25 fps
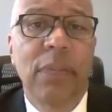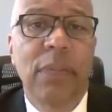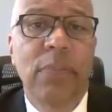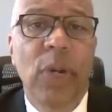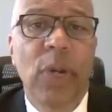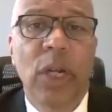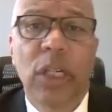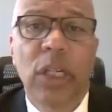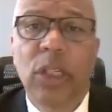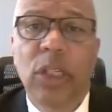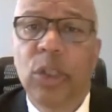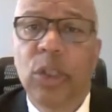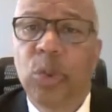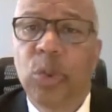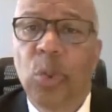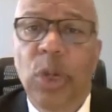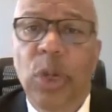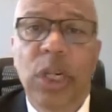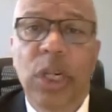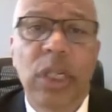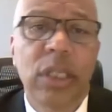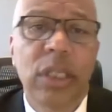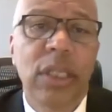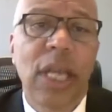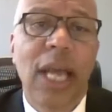Maryland is
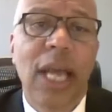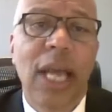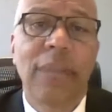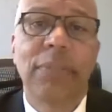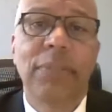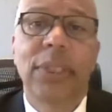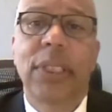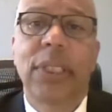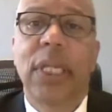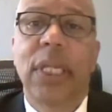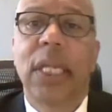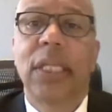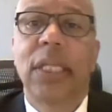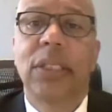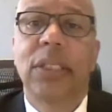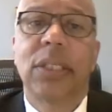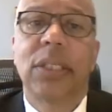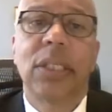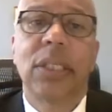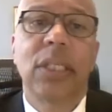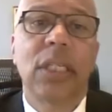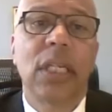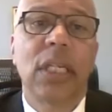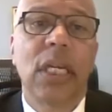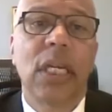one of the top states
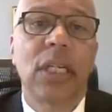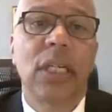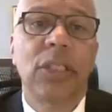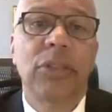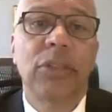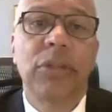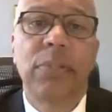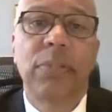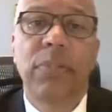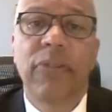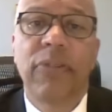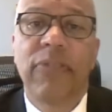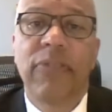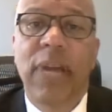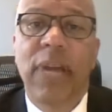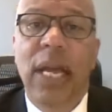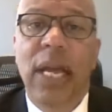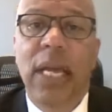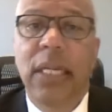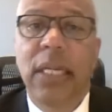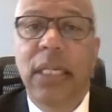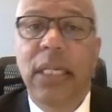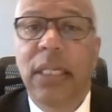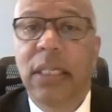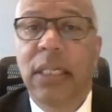in the country
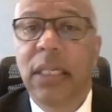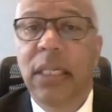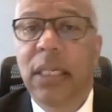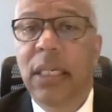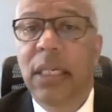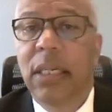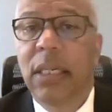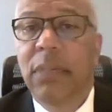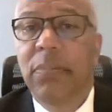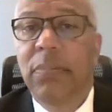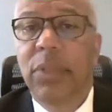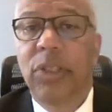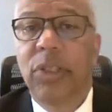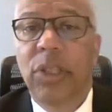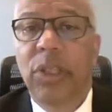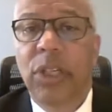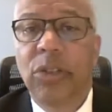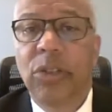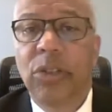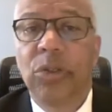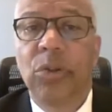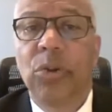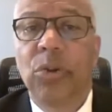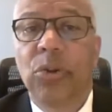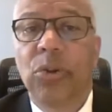providing
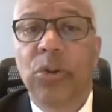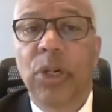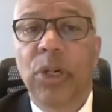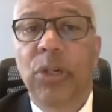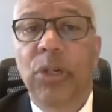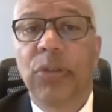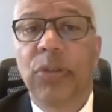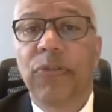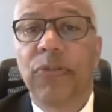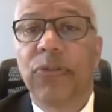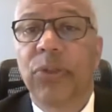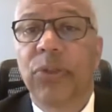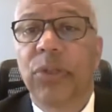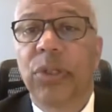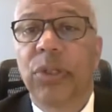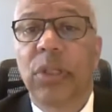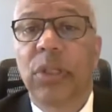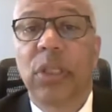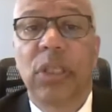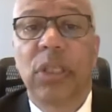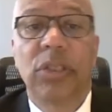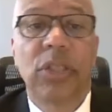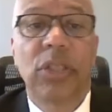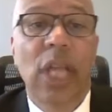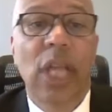potential growth for
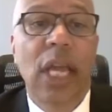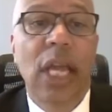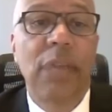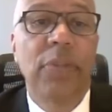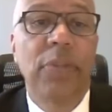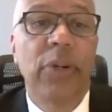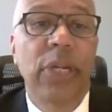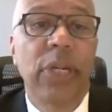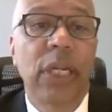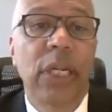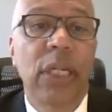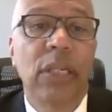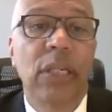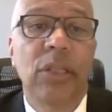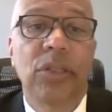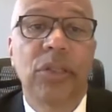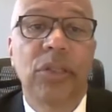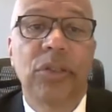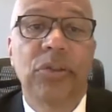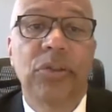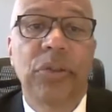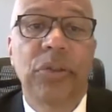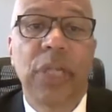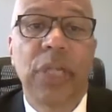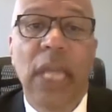the cyber
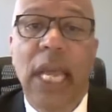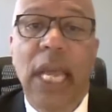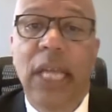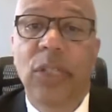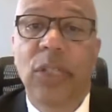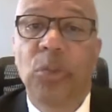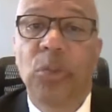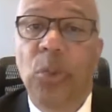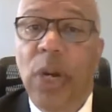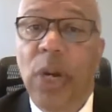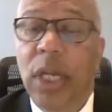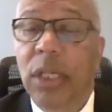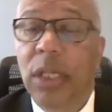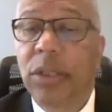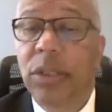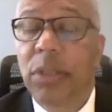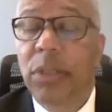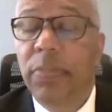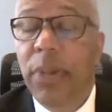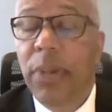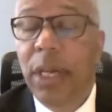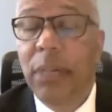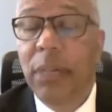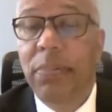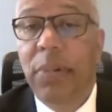industry, as well as a
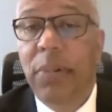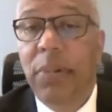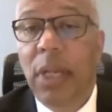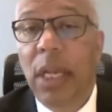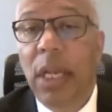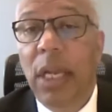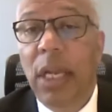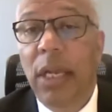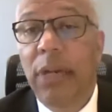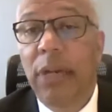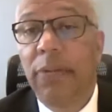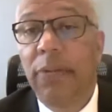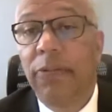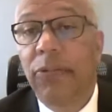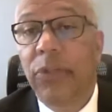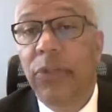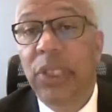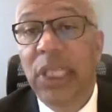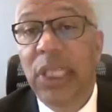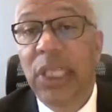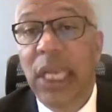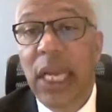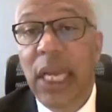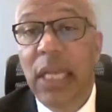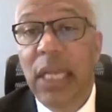pipeline for
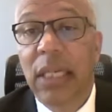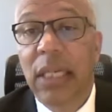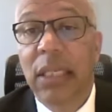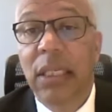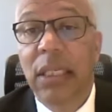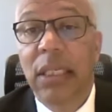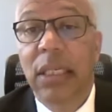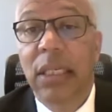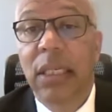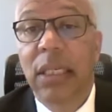talent